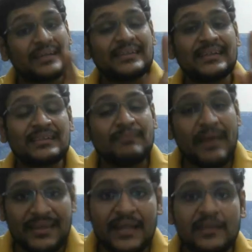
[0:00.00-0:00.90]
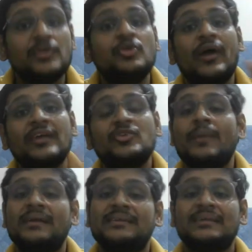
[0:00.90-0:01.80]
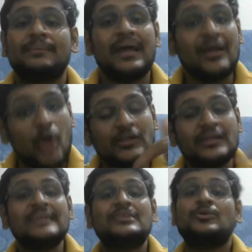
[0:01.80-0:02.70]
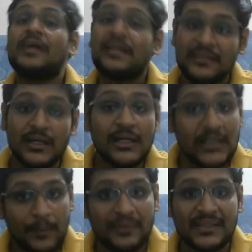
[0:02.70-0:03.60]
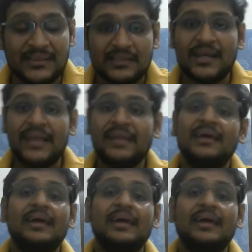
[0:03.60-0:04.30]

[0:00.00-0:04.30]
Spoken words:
Success Pack yet, you can join Master Success Pack. All the links you will get in the comment section, right?